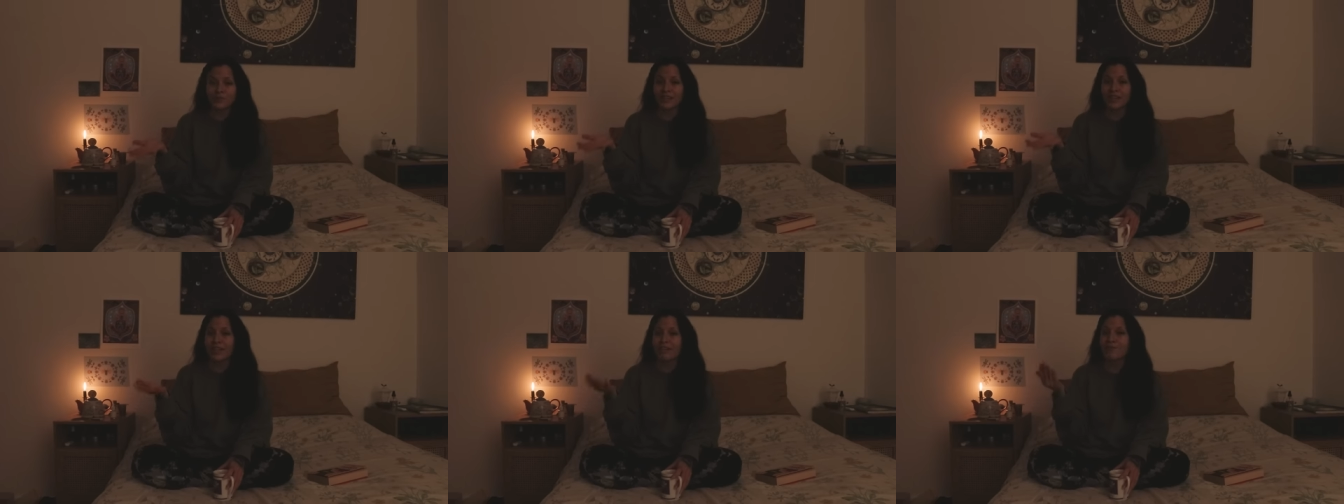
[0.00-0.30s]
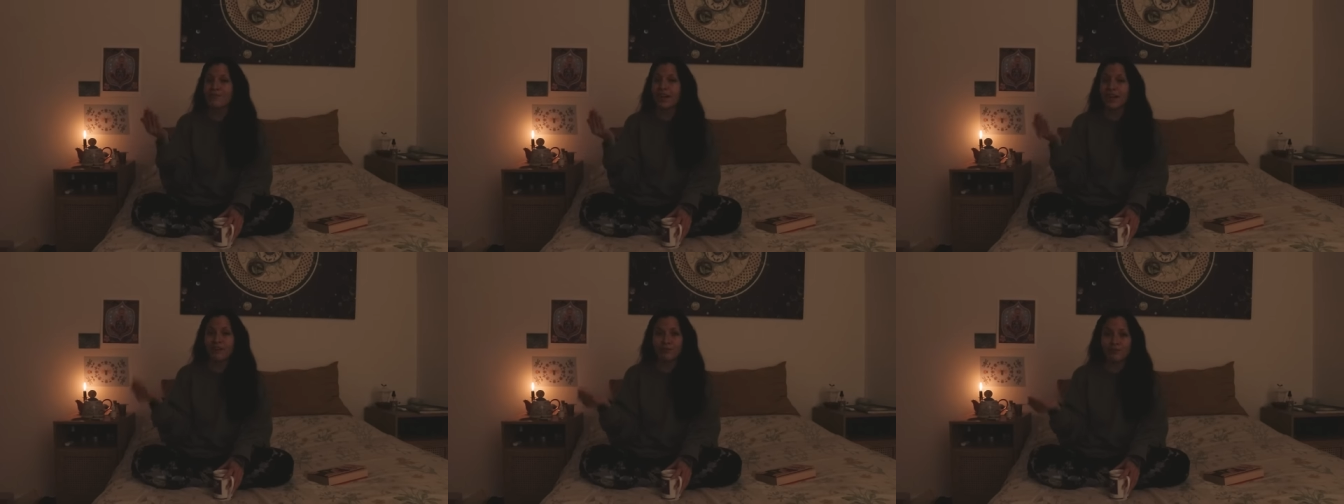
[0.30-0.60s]
that
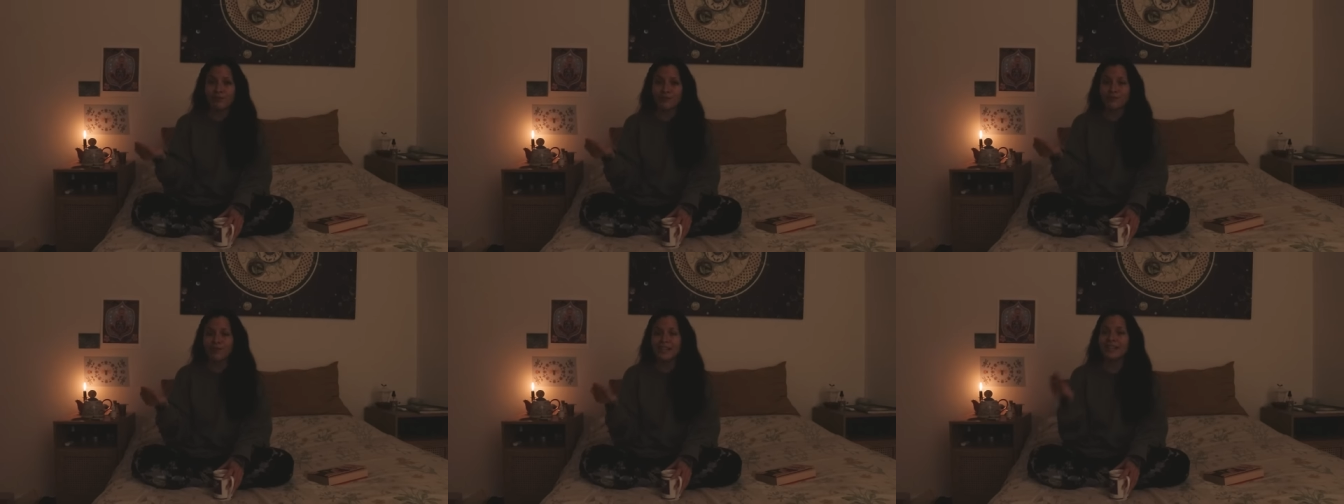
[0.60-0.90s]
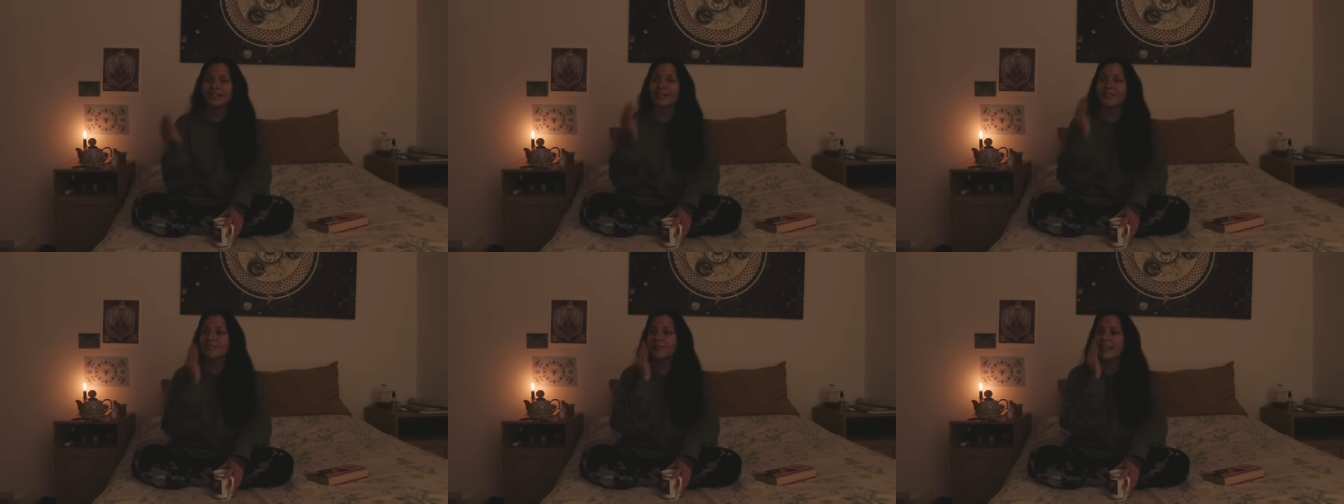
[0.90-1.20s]
I've ever
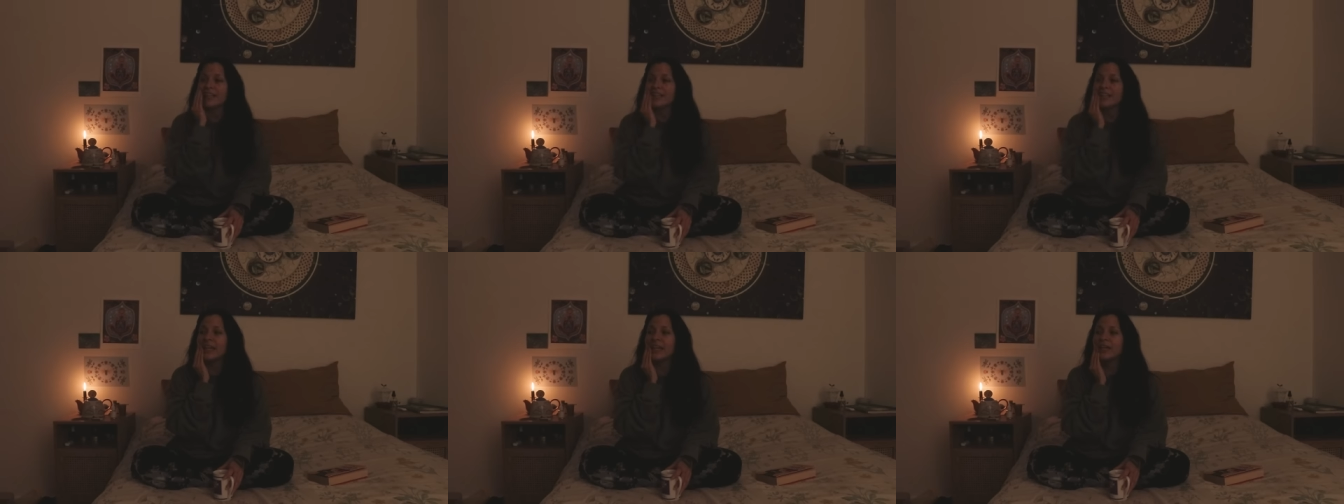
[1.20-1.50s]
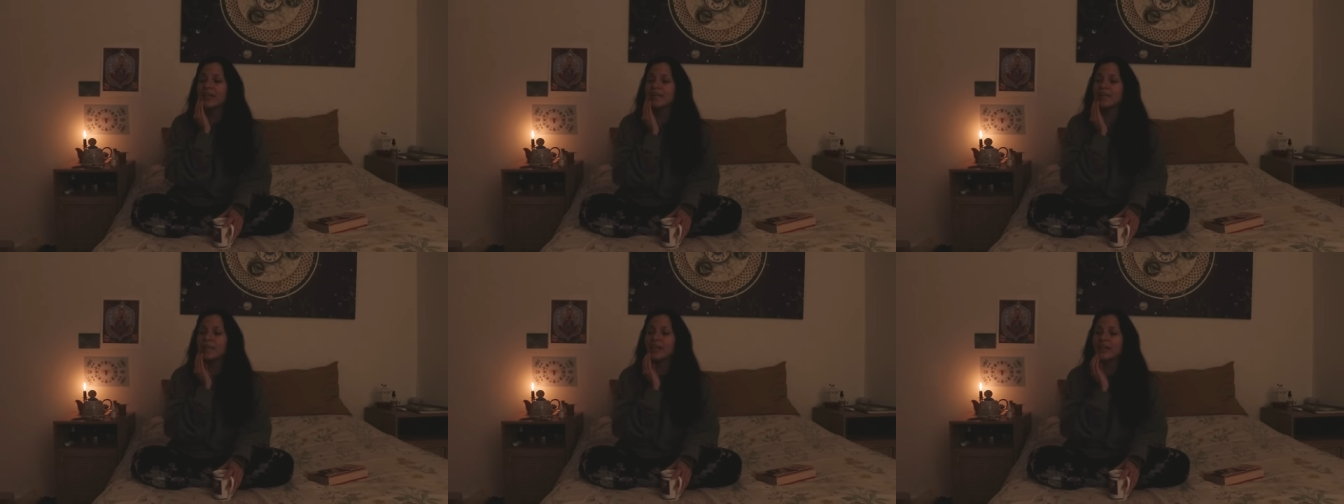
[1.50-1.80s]
read in my
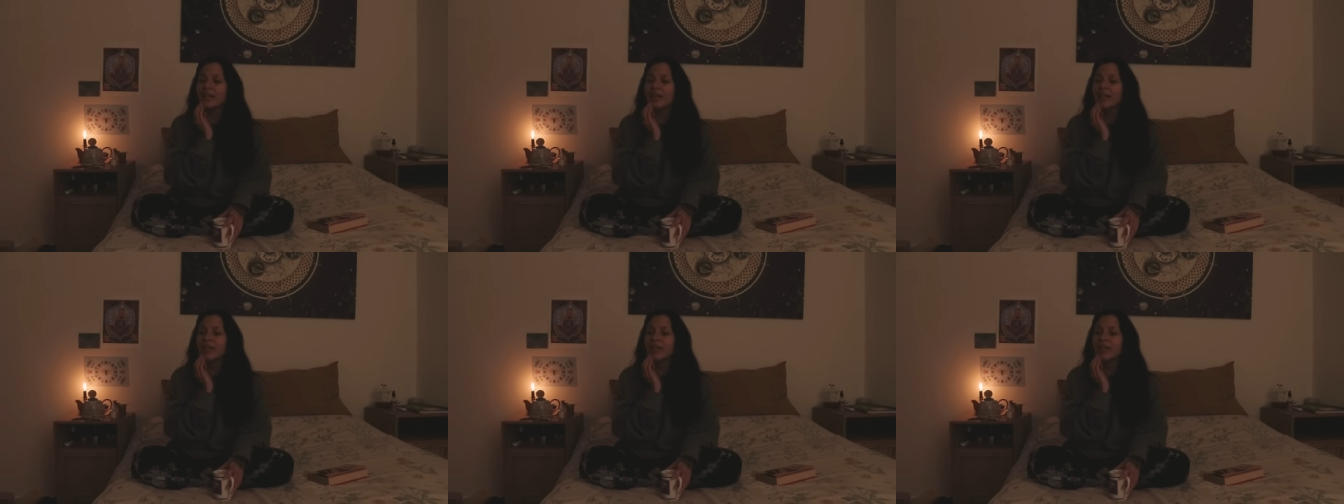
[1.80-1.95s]
life.